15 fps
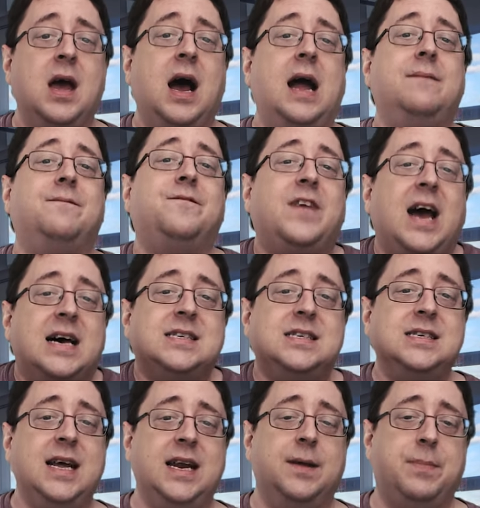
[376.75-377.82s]
I am
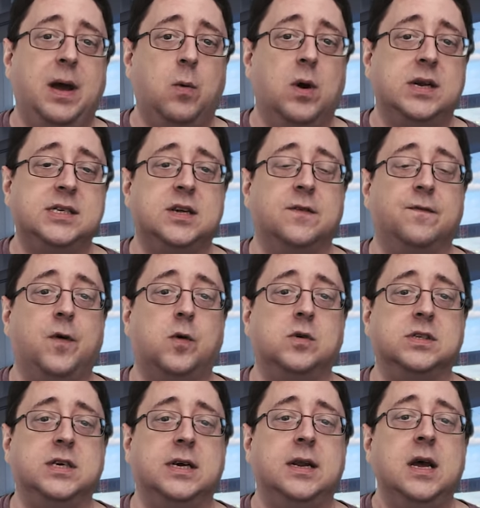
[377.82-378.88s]
fascinated by what is
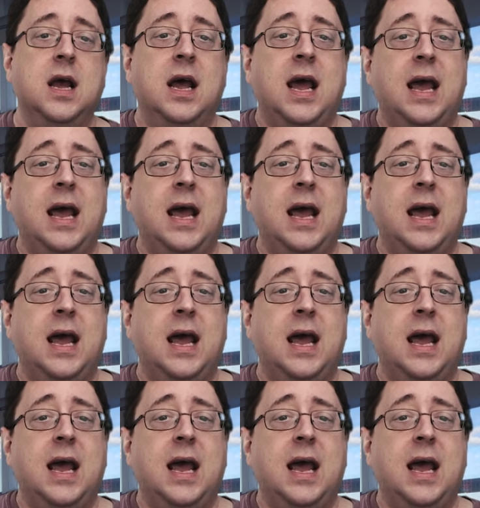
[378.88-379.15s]
unfolded,